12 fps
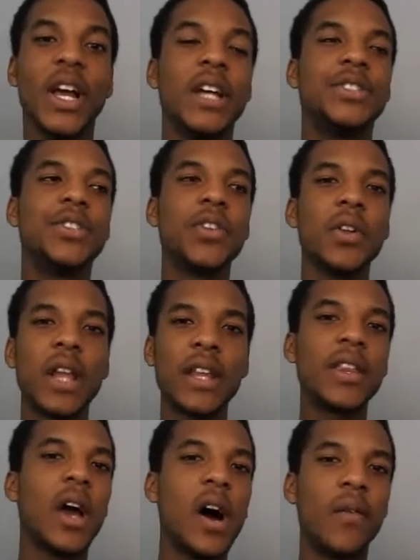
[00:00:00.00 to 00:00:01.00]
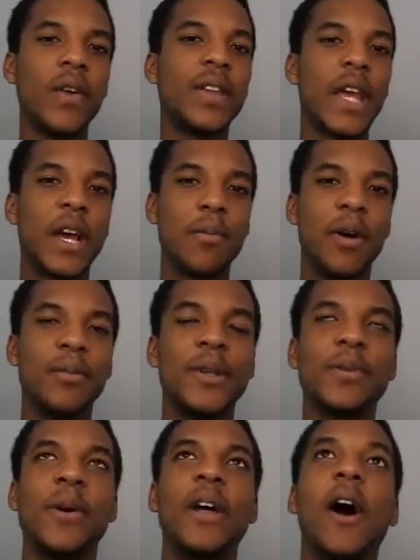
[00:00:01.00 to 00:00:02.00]
she's not like the other Ten
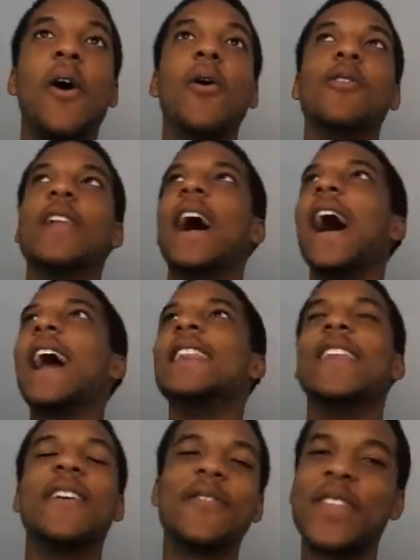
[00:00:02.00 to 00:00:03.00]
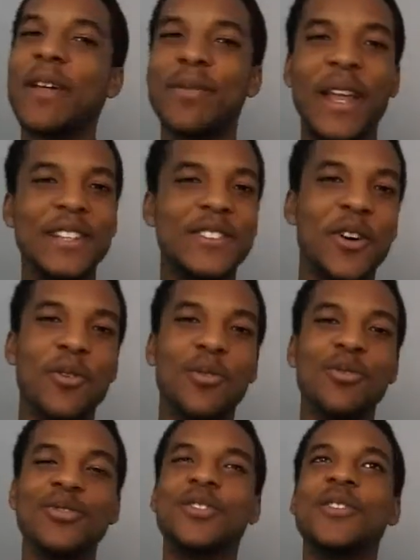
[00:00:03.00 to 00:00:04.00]
Commandments where oh like I love them they're so
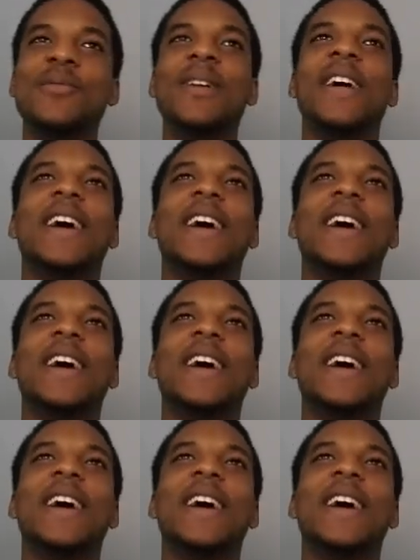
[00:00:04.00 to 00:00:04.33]
awesome